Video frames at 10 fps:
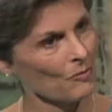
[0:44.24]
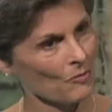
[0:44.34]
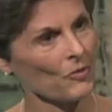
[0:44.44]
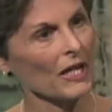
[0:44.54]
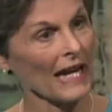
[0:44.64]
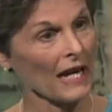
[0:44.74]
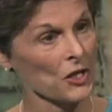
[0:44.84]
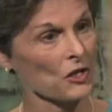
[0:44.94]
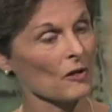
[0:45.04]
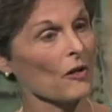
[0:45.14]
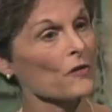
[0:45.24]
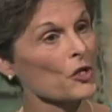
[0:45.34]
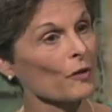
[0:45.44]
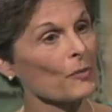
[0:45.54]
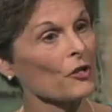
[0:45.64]
the canons of the
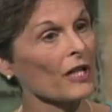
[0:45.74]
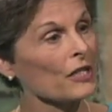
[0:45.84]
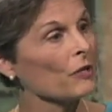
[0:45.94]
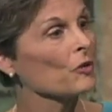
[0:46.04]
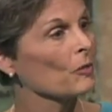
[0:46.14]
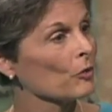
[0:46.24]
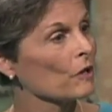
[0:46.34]
Scripture ended with the book